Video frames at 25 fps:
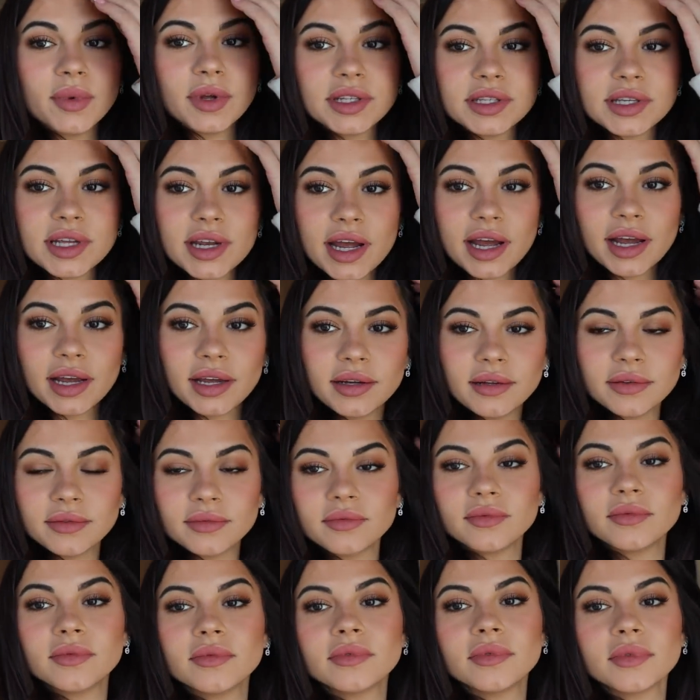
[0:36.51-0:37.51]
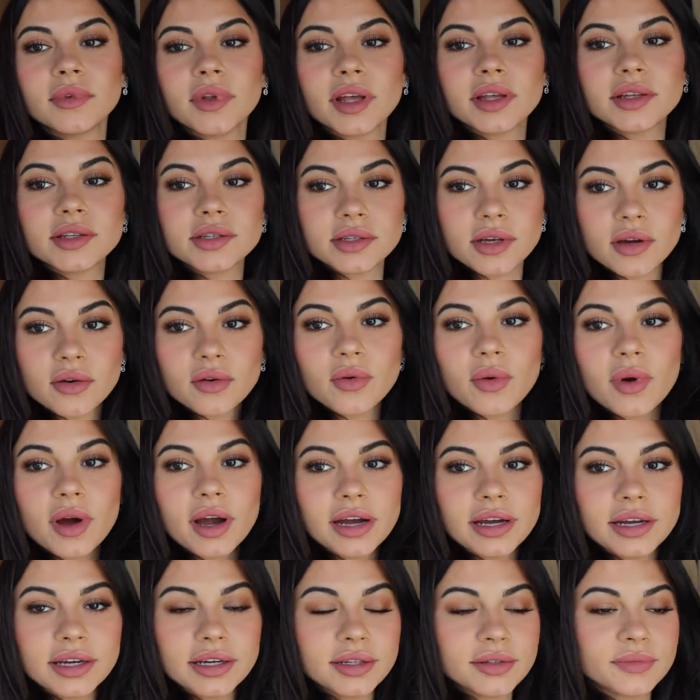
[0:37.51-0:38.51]
but today it's so
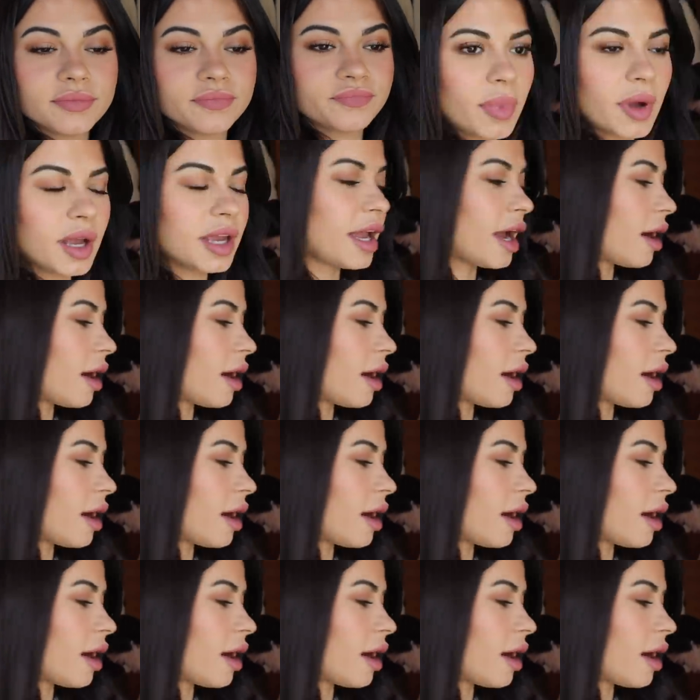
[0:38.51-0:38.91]
quiet. But